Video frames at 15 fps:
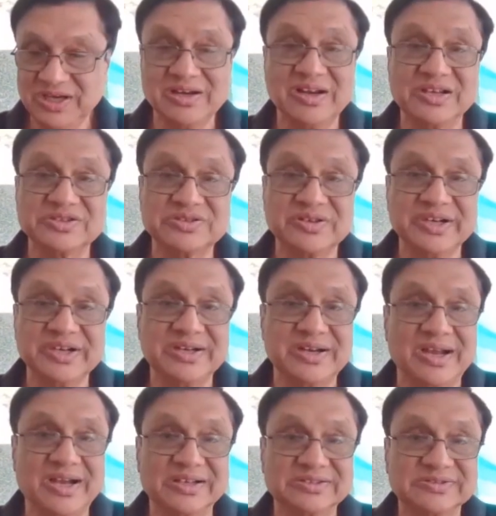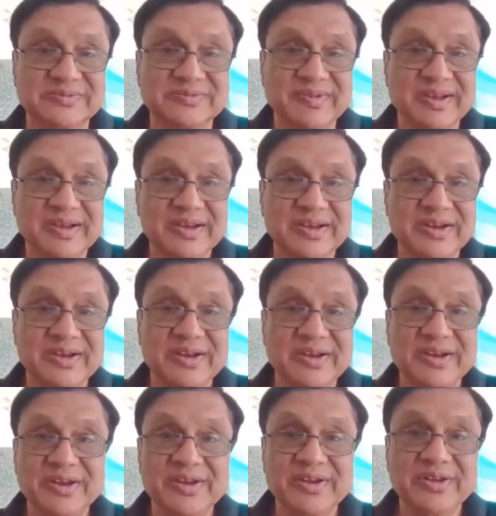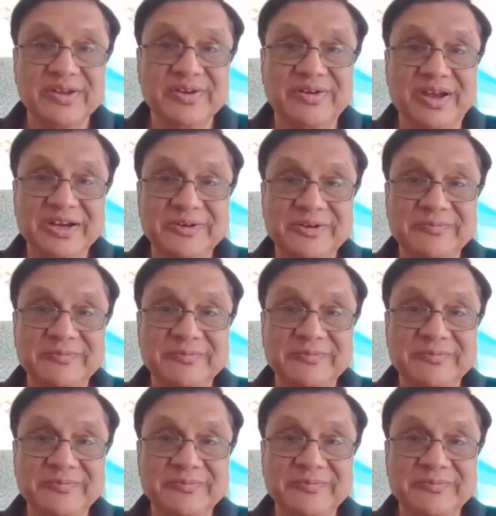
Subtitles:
clustering task, right?